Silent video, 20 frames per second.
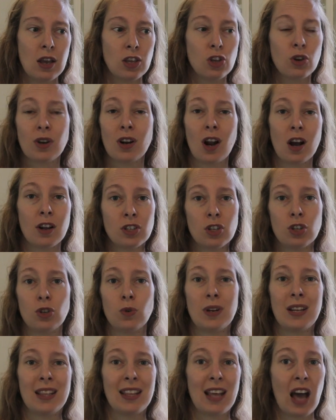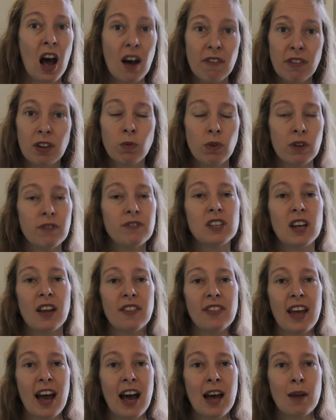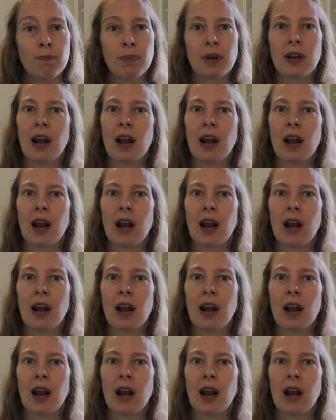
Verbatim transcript: You can also do it in the oven. We've done that,